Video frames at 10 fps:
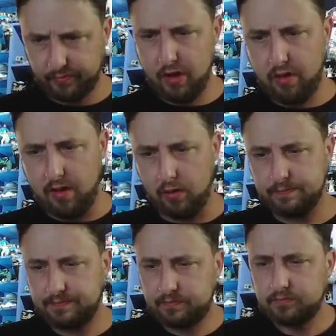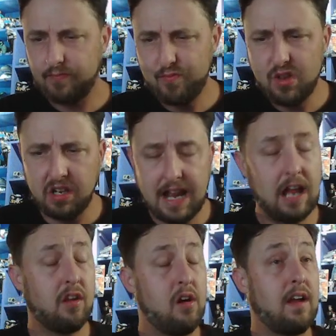So
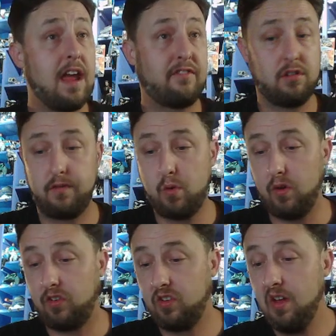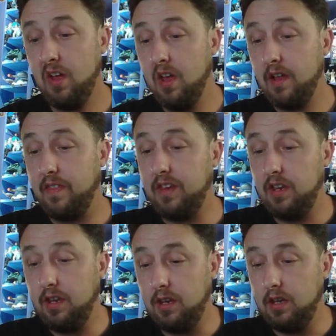not long after, of course,
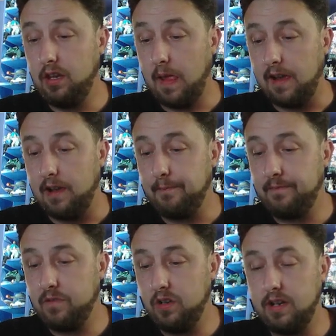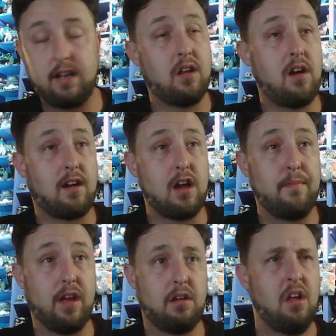the Nenlar come
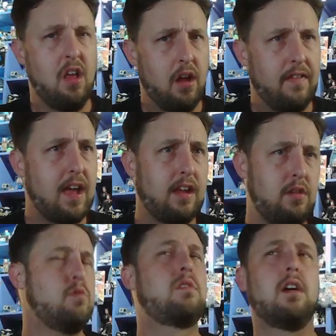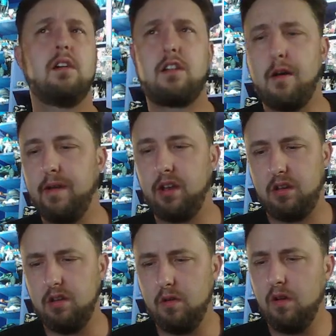in, the Ayudka come in
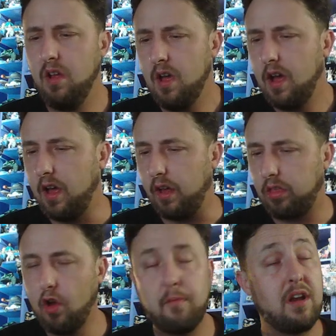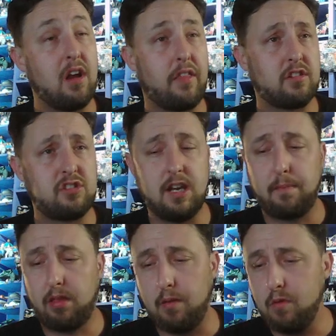too. So many other
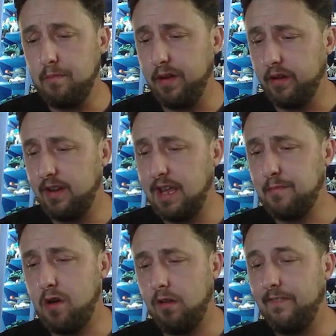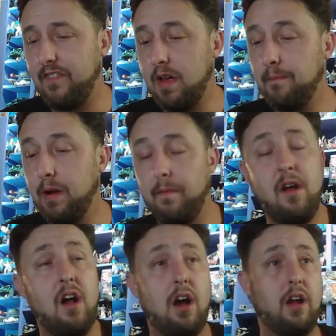ships, I won't be able to name all of them, but
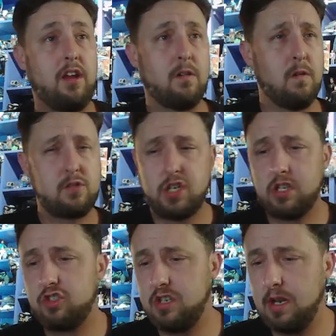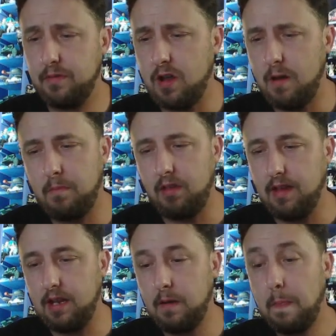a Hirogen ship comes
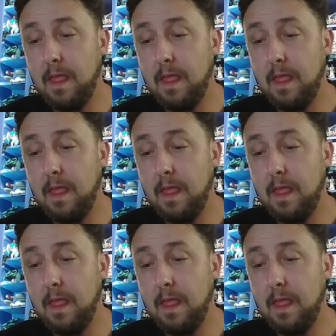in.